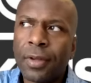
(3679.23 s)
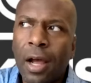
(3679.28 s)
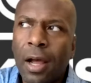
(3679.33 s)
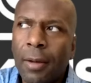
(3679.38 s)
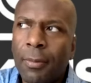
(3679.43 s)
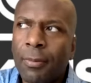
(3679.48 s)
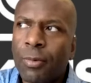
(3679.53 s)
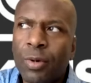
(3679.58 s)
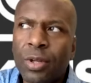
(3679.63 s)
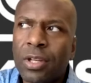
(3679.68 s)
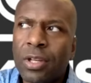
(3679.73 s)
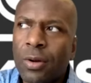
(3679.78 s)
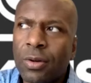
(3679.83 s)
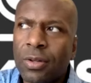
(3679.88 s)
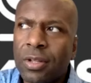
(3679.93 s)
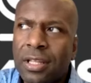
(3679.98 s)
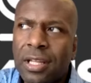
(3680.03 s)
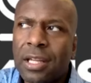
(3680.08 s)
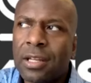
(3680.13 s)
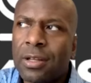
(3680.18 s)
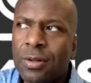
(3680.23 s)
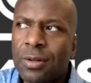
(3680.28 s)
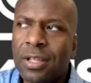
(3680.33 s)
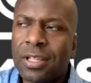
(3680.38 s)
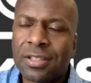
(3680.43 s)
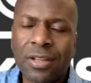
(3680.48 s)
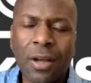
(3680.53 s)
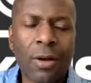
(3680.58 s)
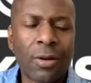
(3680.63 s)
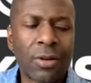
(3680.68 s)
We know that they do
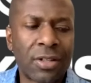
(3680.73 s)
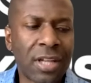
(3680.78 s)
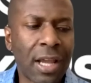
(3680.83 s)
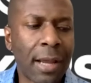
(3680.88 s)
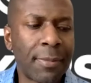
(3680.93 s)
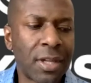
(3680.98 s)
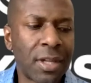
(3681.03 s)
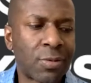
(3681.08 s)
this all the time.